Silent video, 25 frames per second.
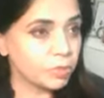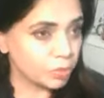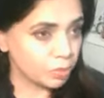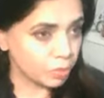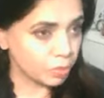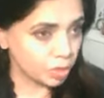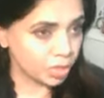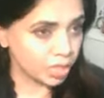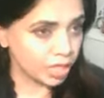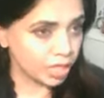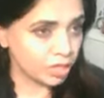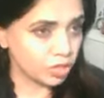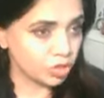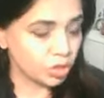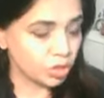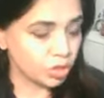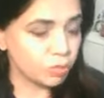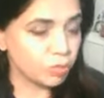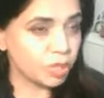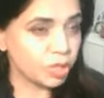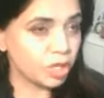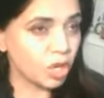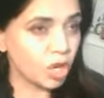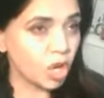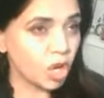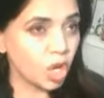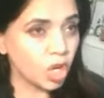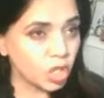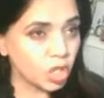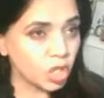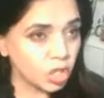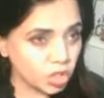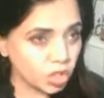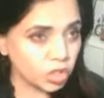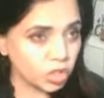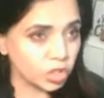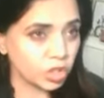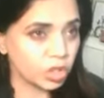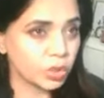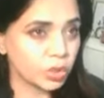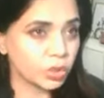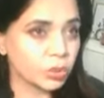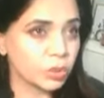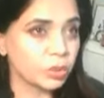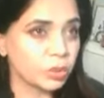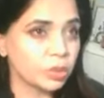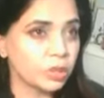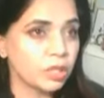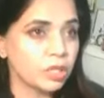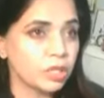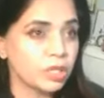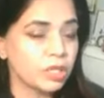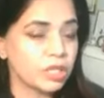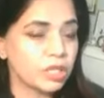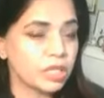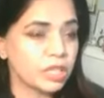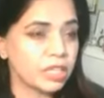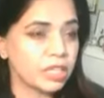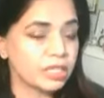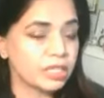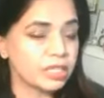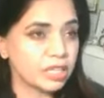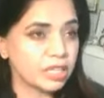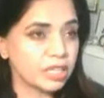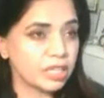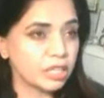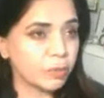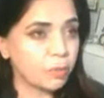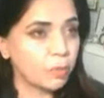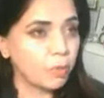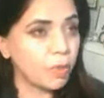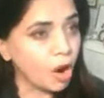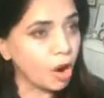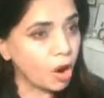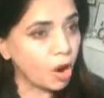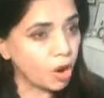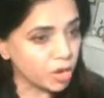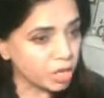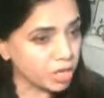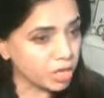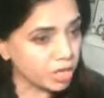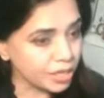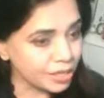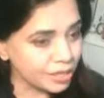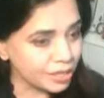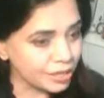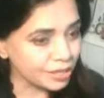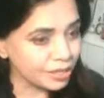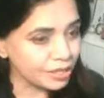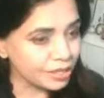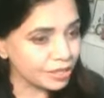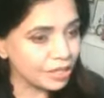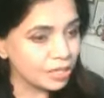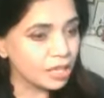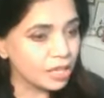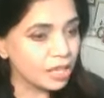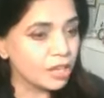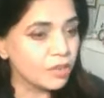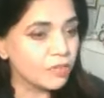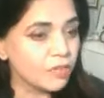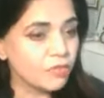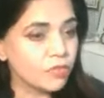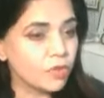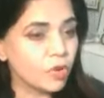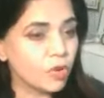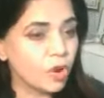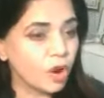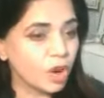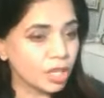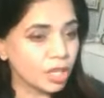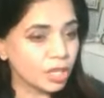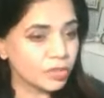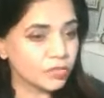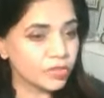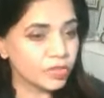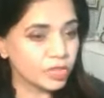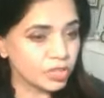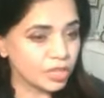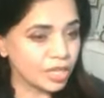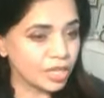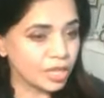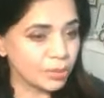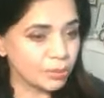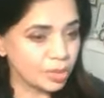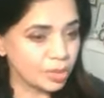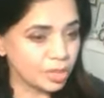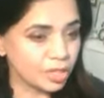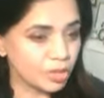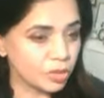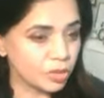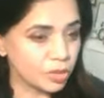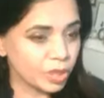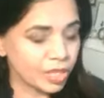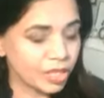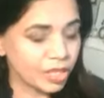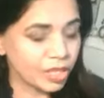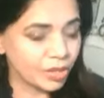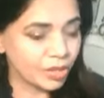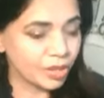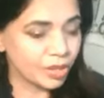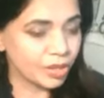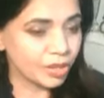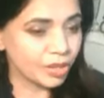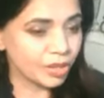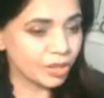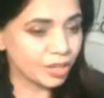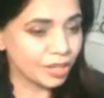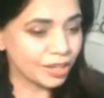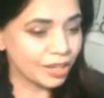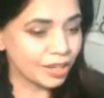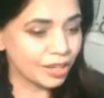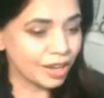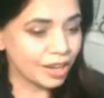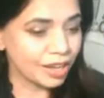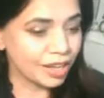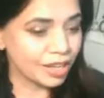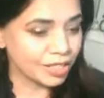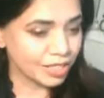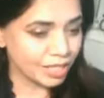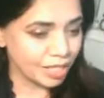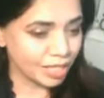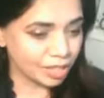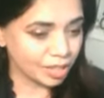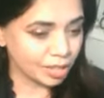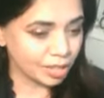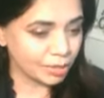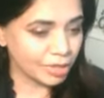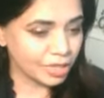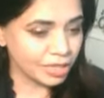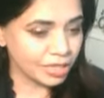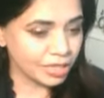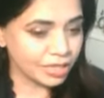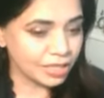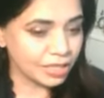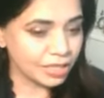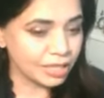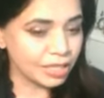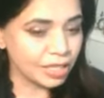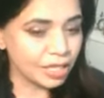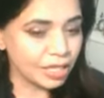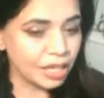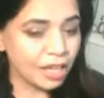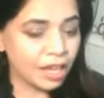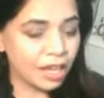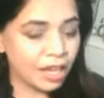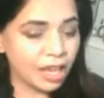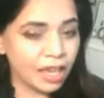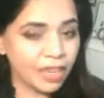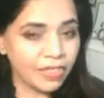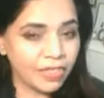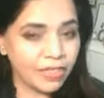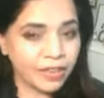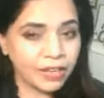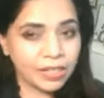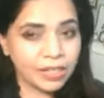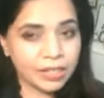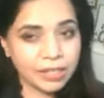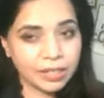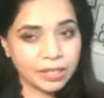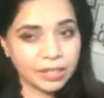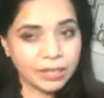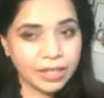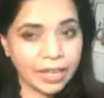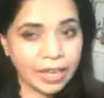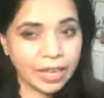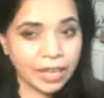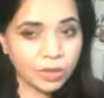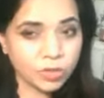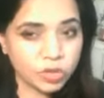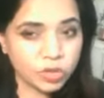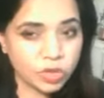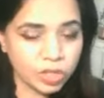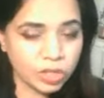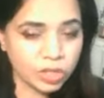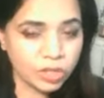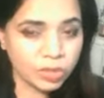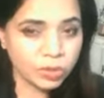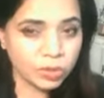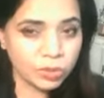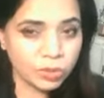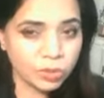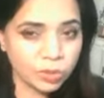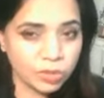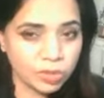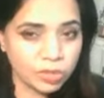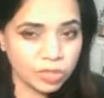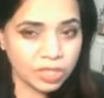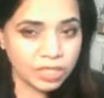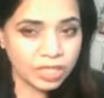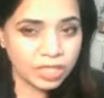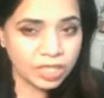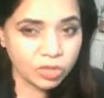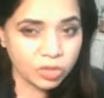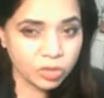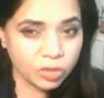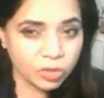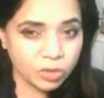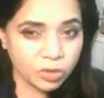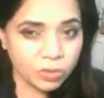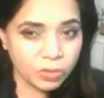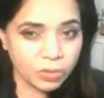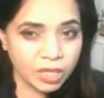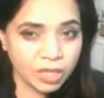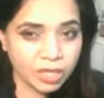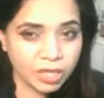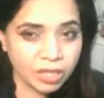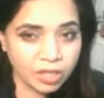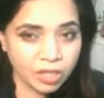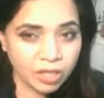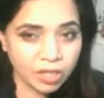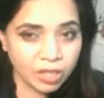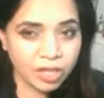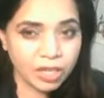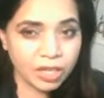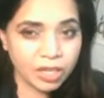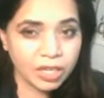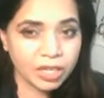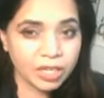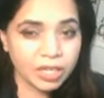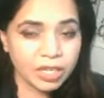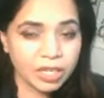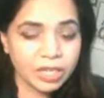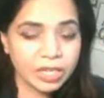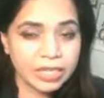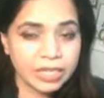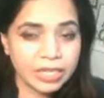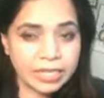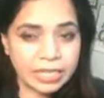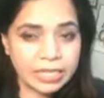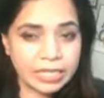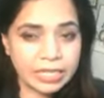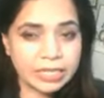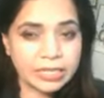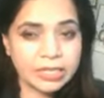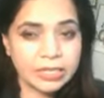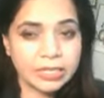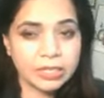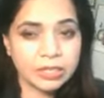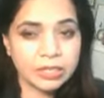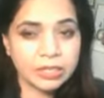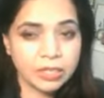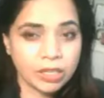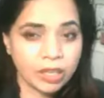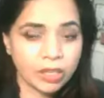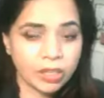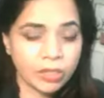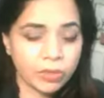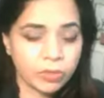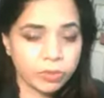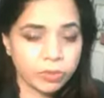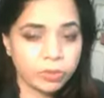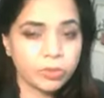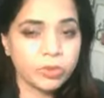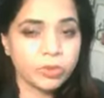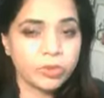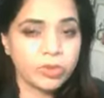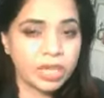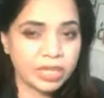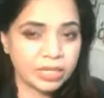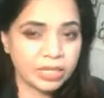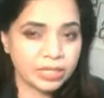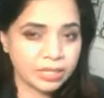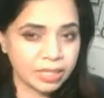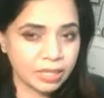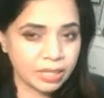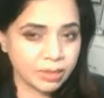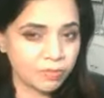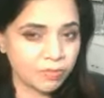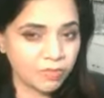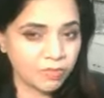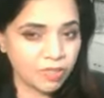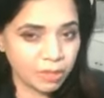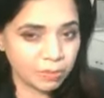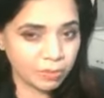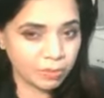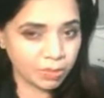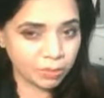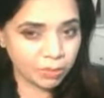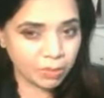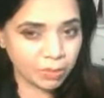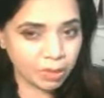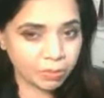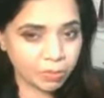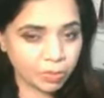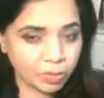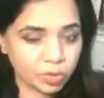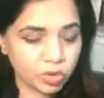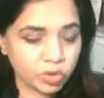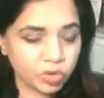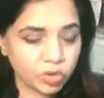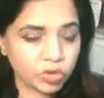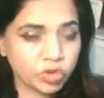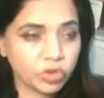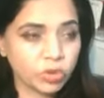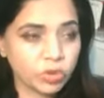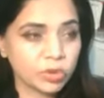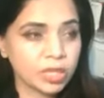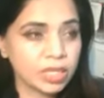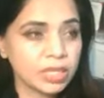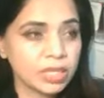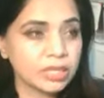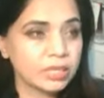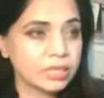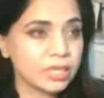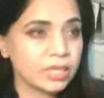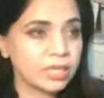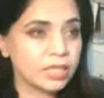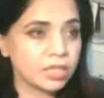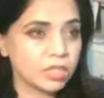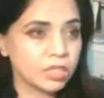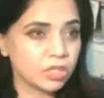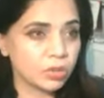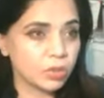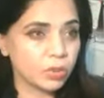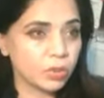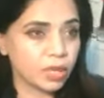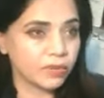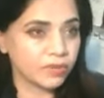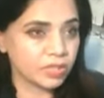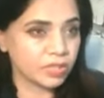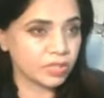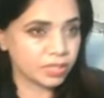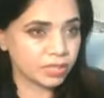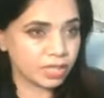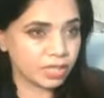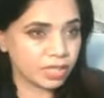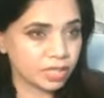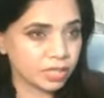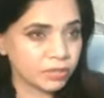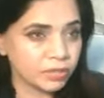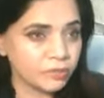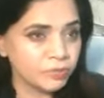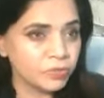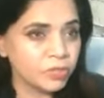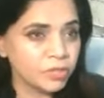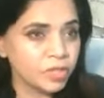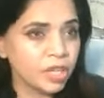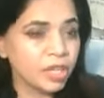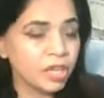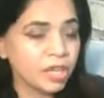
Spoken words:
deportation, but also it's like a pardon for all of your time that you're here undocumented, and then it allows you to get your green card easily through that same family member. So say that you have a son